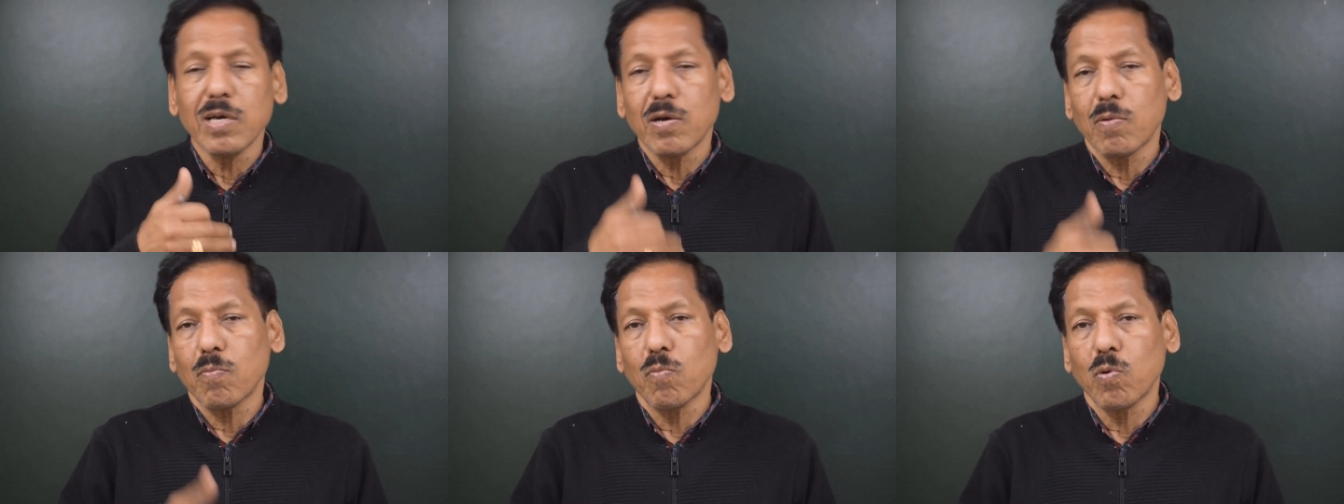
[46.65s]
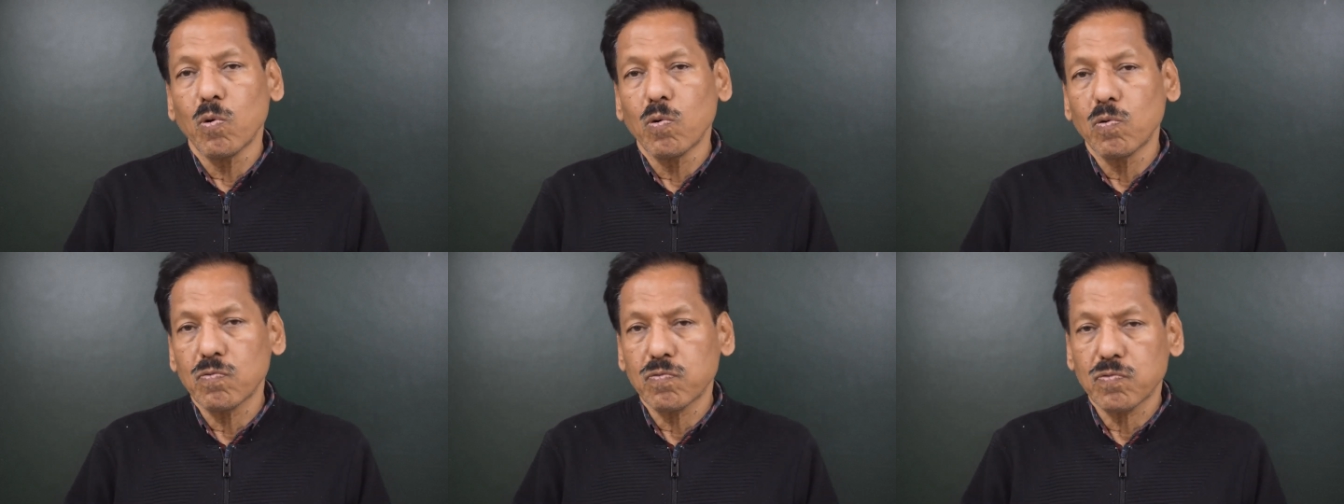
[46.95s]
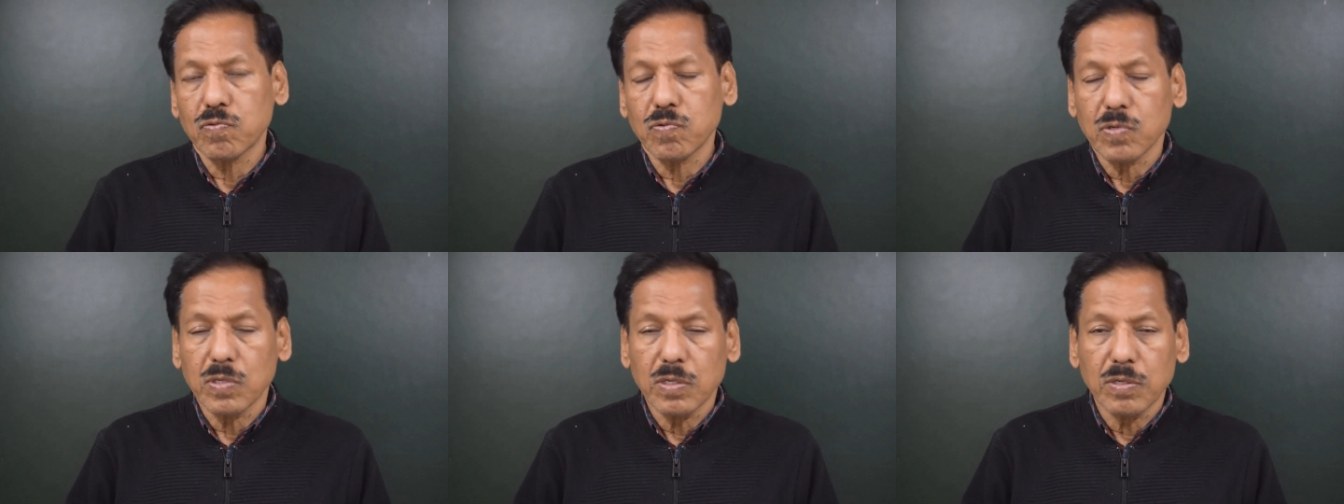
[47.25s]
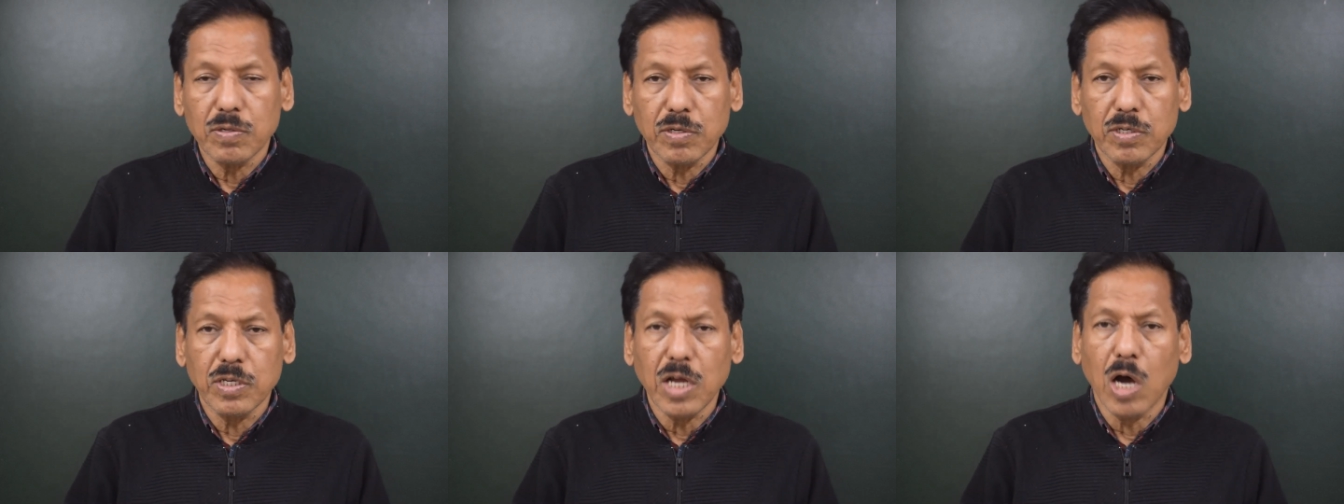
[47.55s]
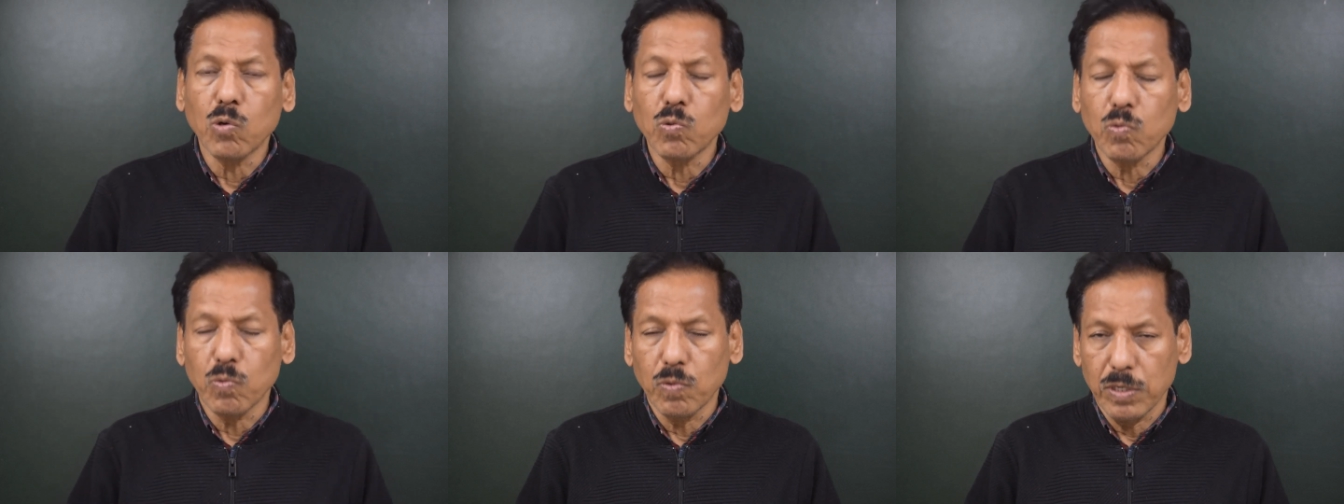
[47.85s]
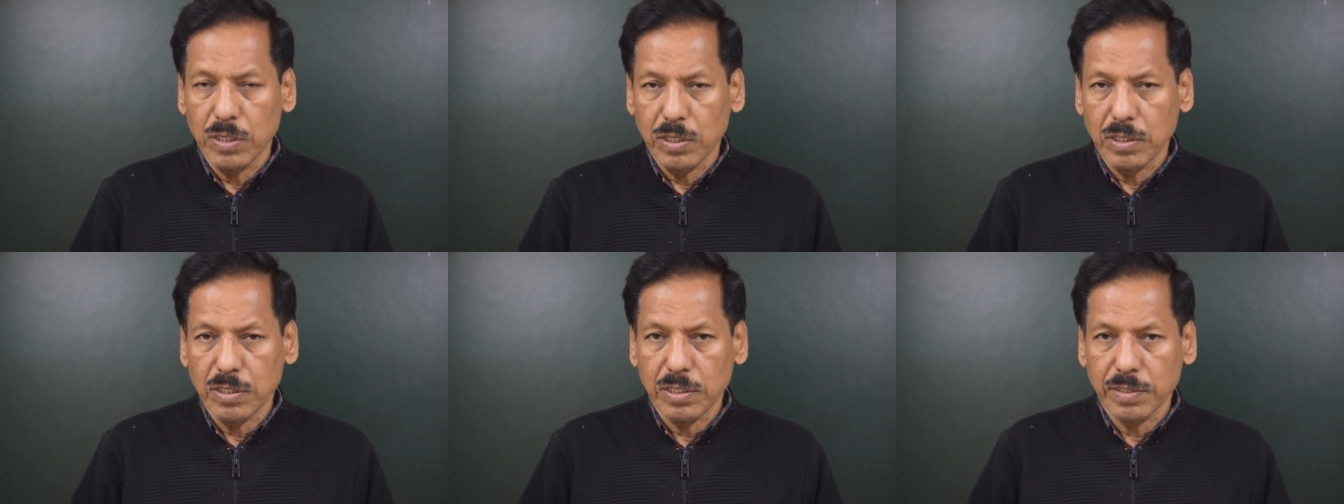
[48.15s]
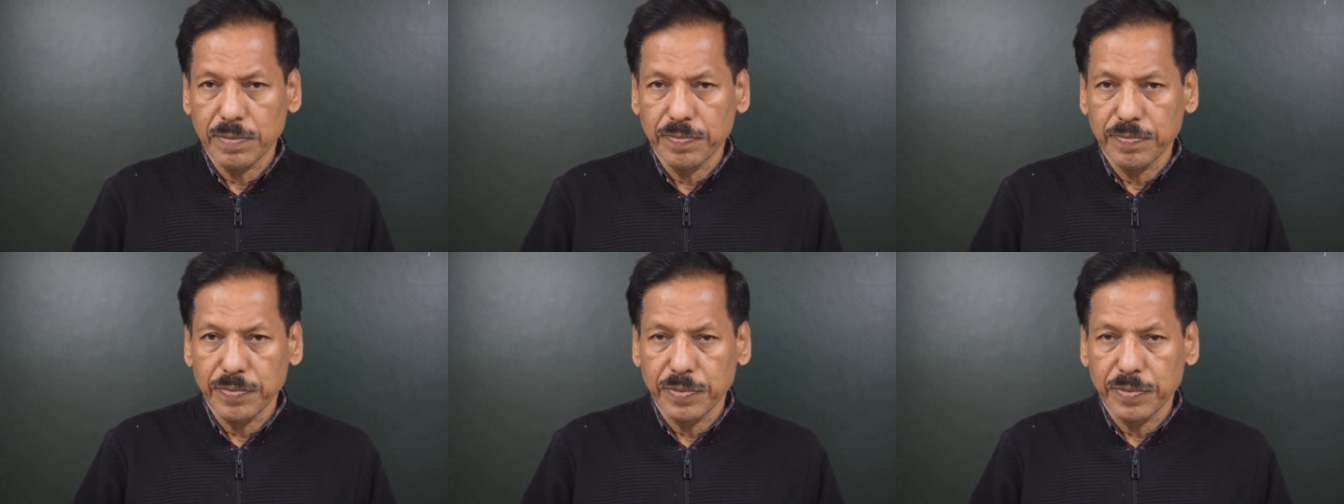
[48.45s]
moves downwards.